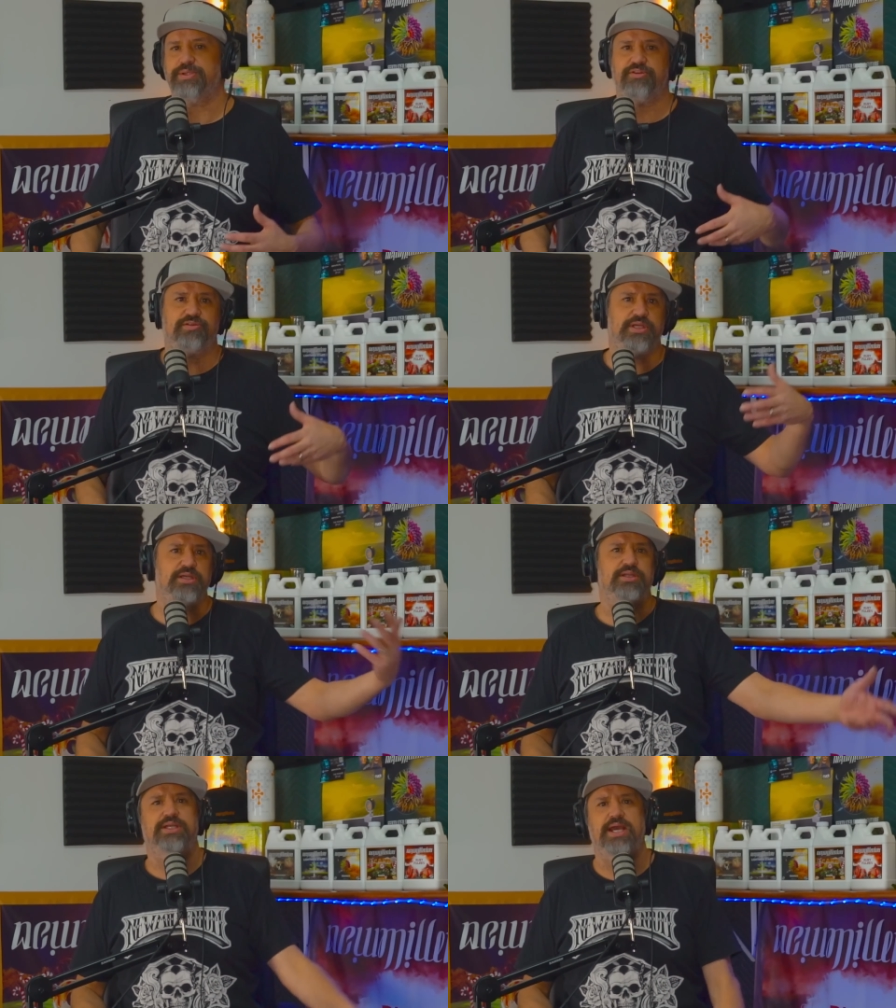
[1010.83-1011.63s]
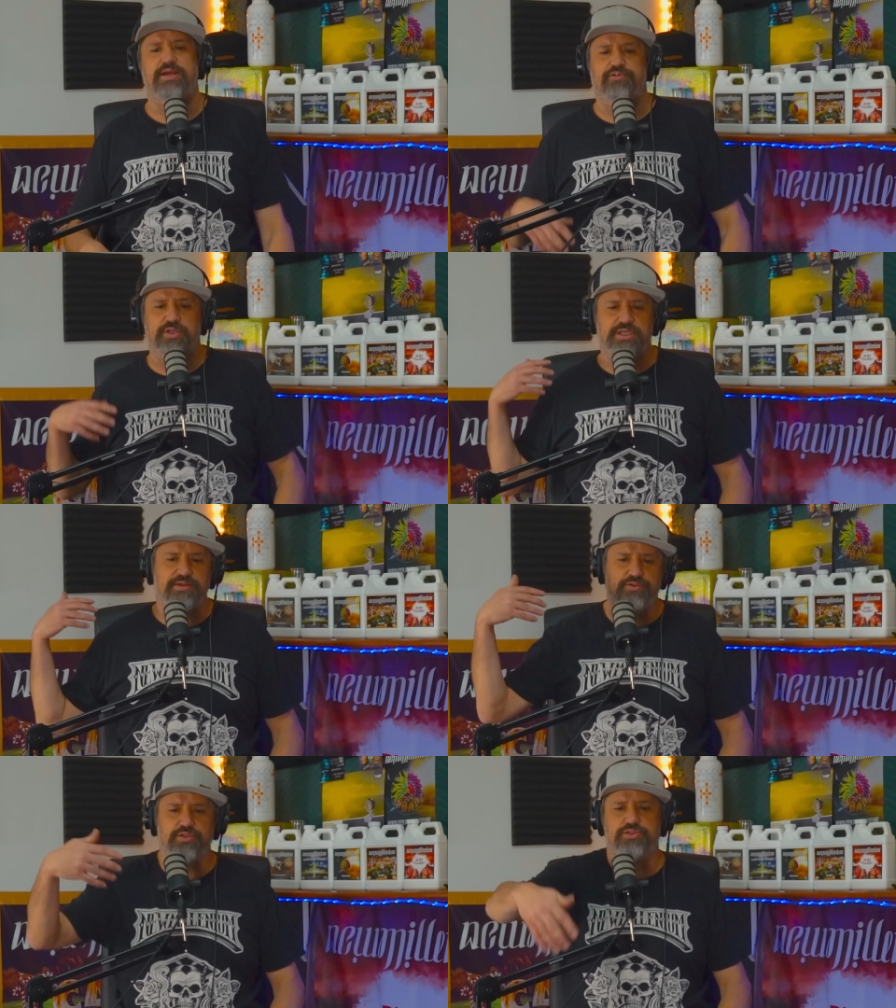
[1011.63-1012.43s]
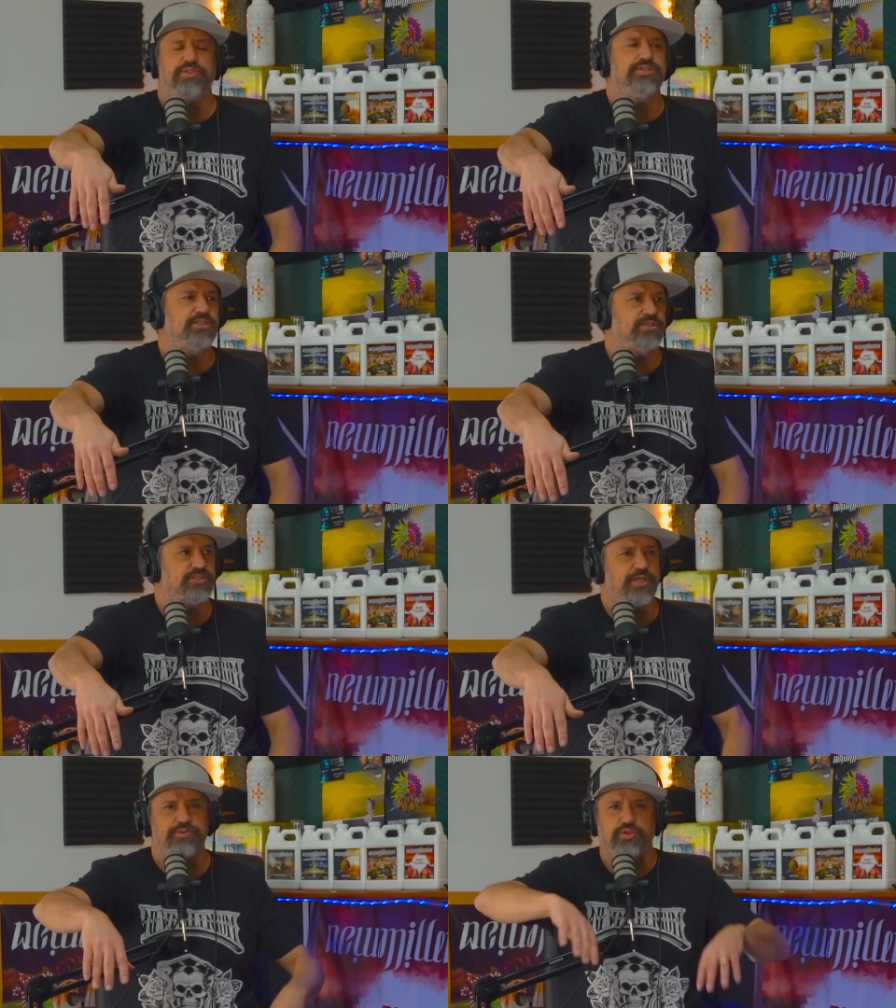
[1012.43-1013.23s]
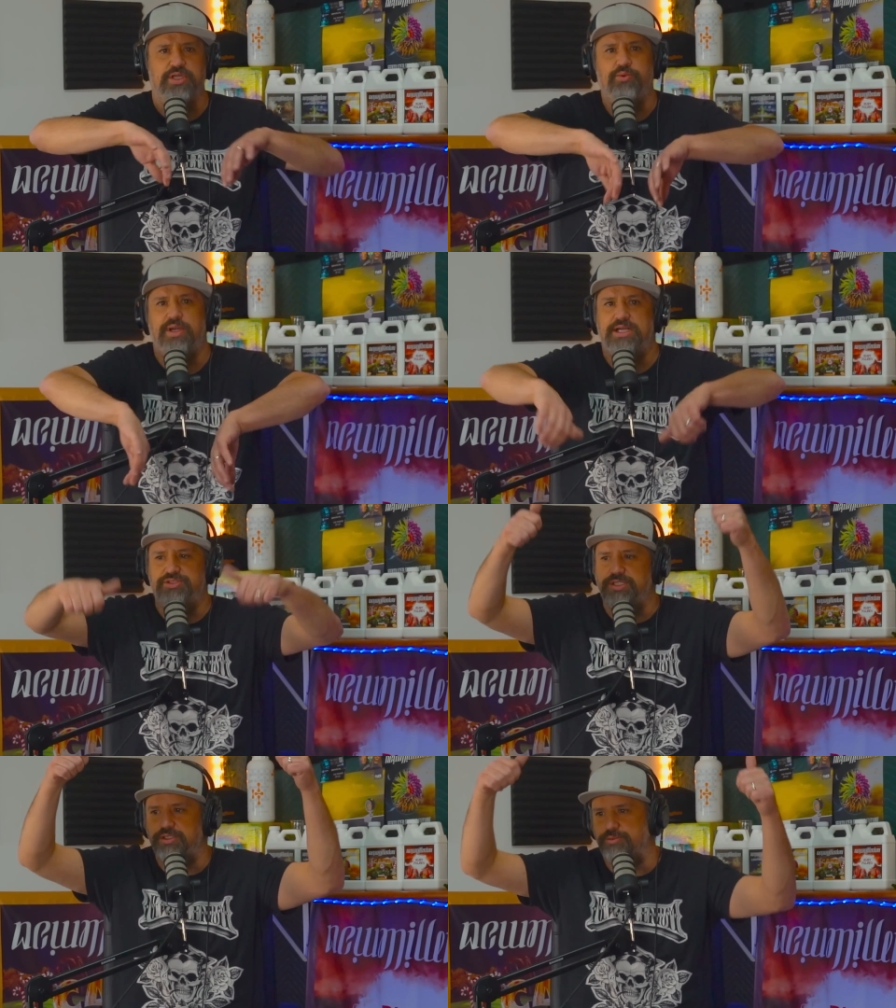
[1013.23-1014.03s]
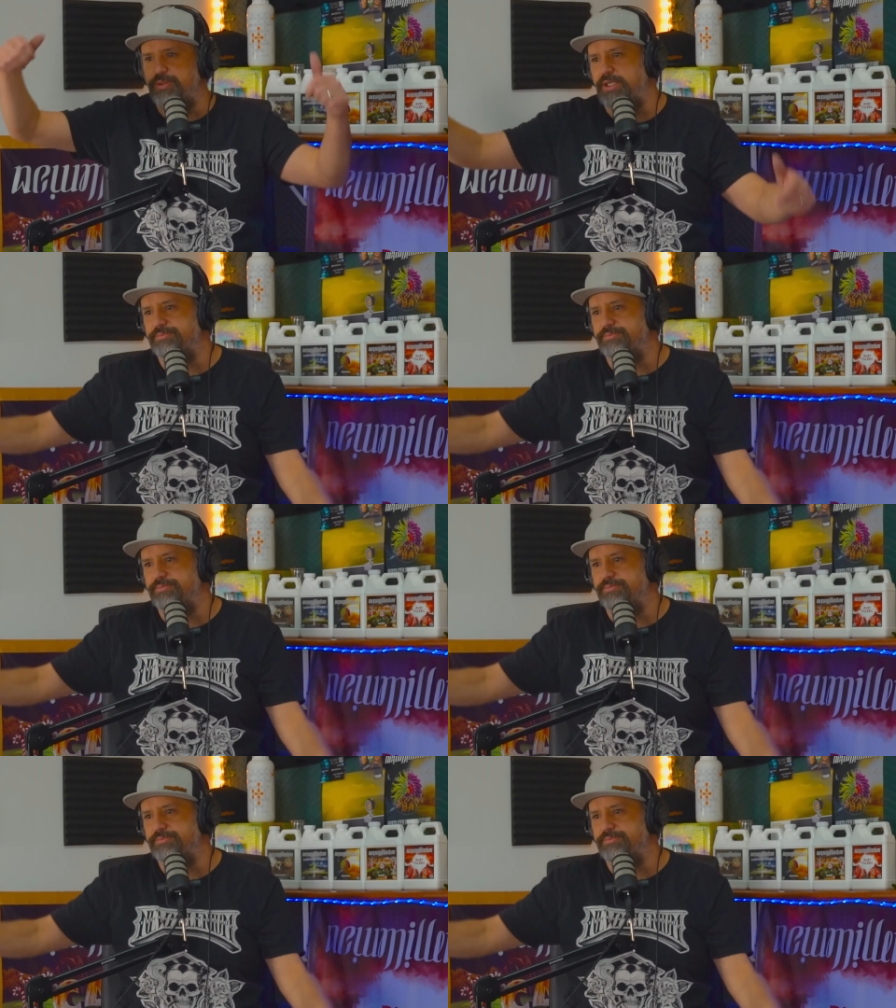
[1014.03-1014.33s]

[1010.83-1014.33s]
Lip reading: Because at the end of the day, if you're going to give the nutrients into the substrate, you want to actually get in your plant,